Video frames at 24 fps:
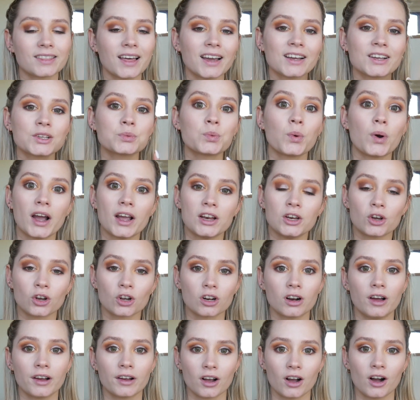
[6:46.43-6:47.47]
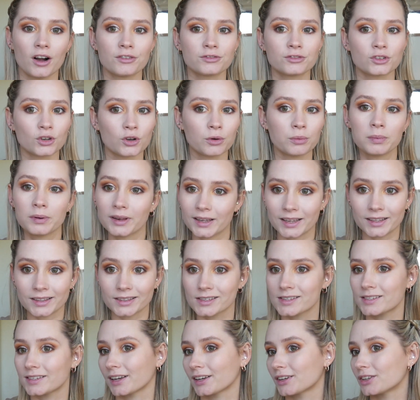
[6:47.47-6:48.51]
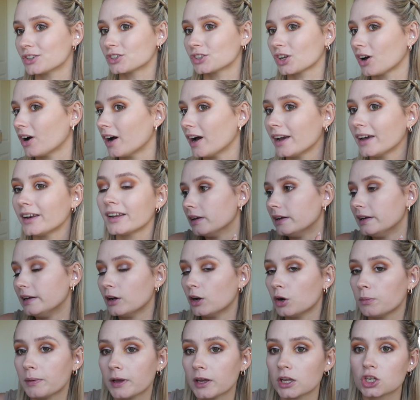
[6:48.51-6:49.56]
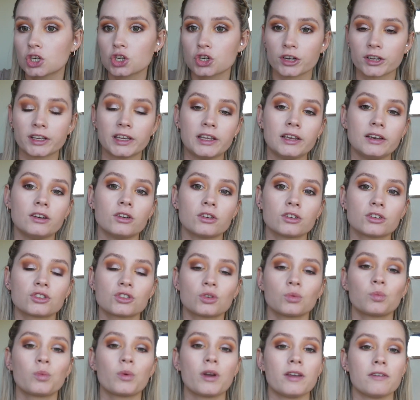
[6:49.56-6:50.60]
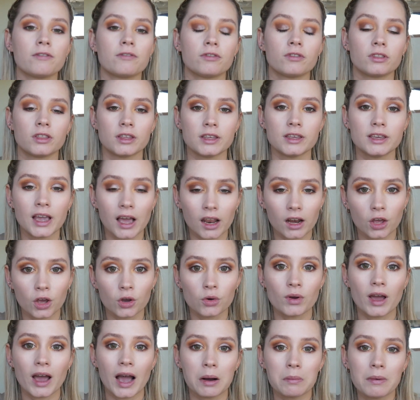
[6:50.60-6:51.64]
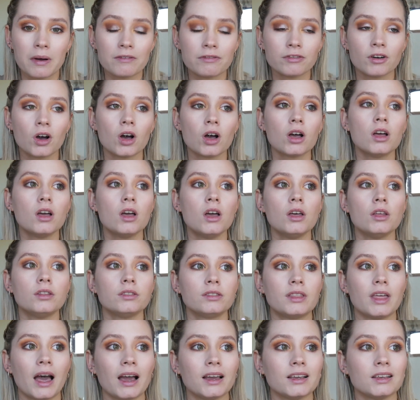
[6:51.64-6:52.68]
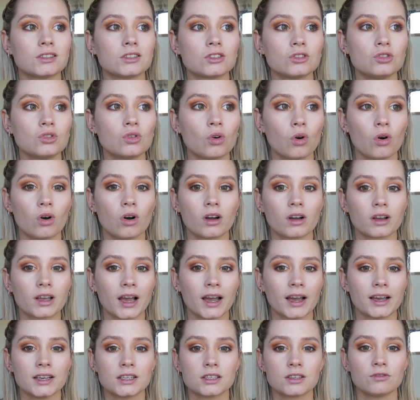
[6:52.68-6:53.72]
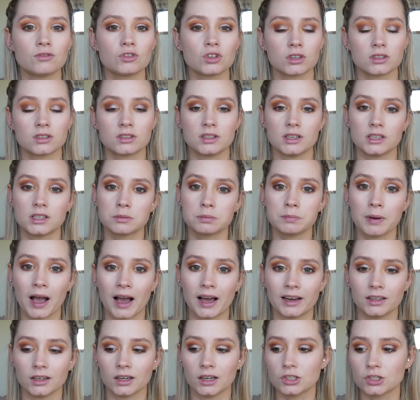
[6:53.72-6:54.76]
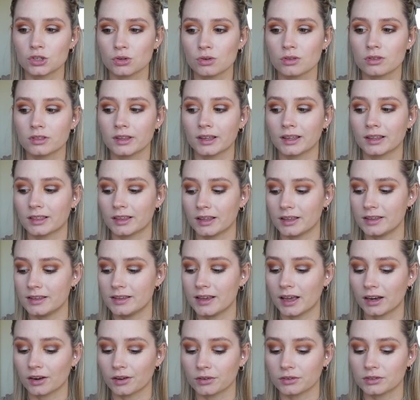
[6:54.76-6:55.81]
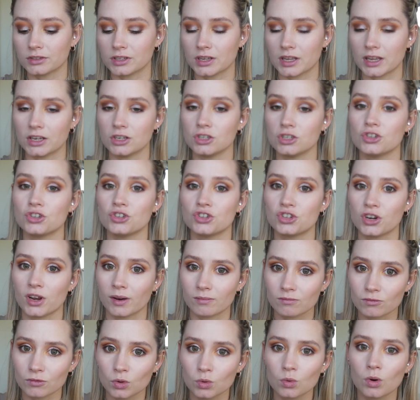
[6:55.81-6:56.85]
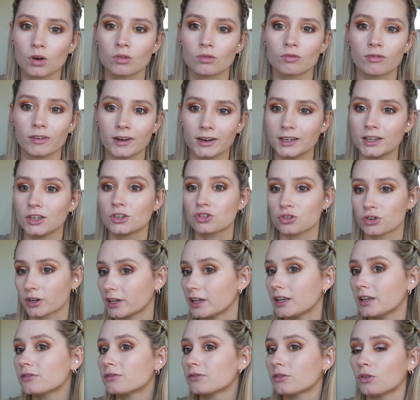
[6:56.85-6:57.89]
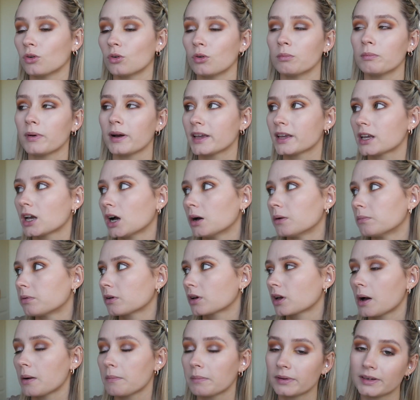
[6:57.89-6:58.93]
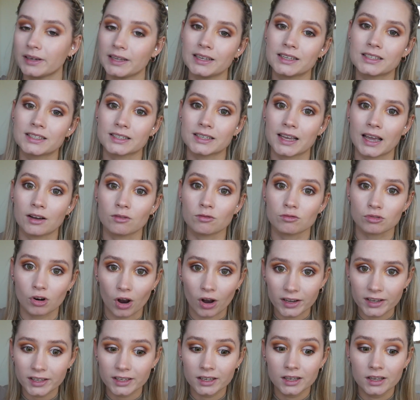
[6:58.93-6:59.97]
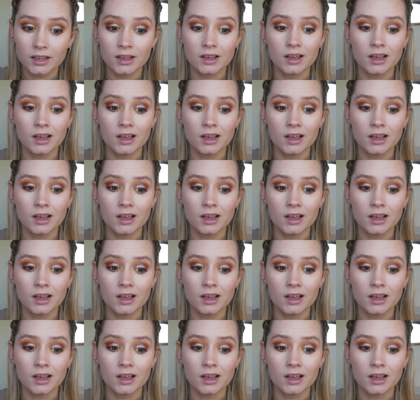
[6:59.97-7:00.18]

That is what I look like after completing the second eye. A little bit of trickiness with the yellow, however, that is not a case of just this palette. I do think that yellows in general are really tricky for makeup companies to get right.